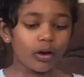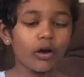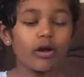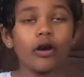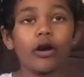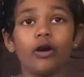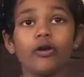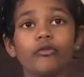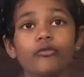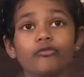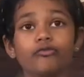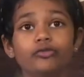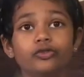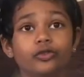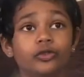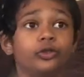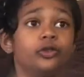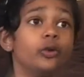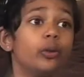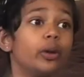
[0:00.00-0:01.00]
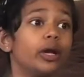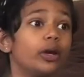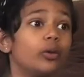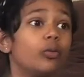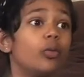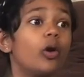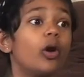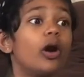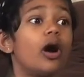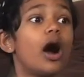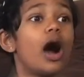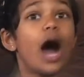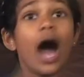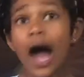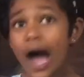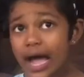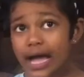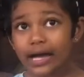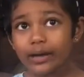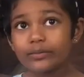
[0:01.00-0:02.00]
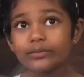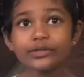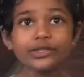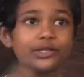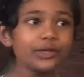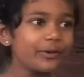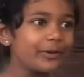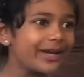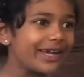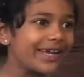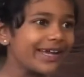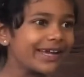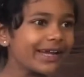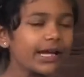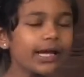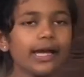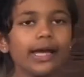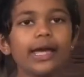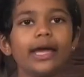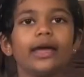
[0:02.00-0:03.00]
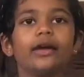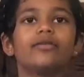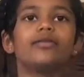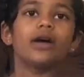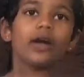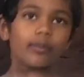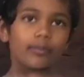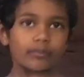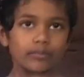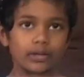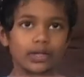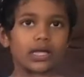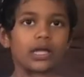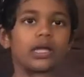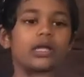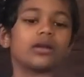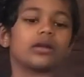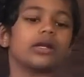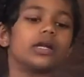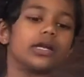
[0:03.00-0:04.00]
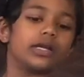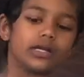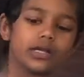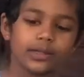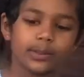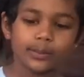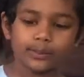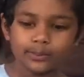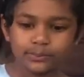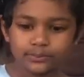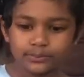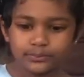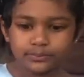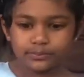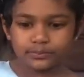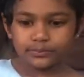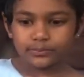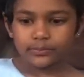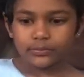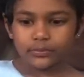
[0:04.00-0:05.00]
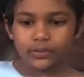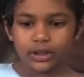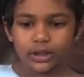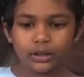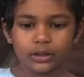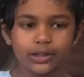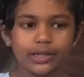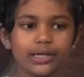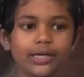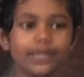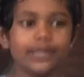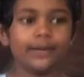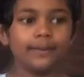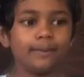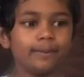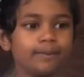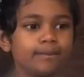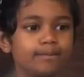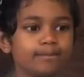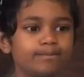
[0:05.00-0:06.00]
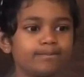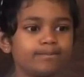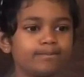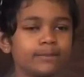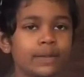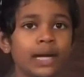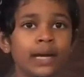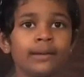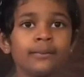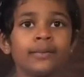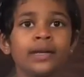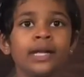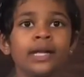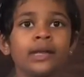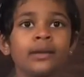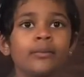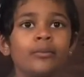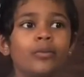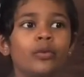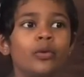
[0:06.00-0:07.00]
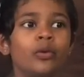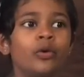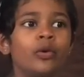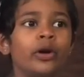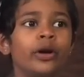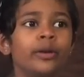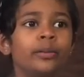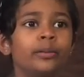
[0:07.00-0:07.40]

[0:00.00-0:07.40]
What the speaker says: of doing what I am doing. If I'm being like, okay, I'm getting bored.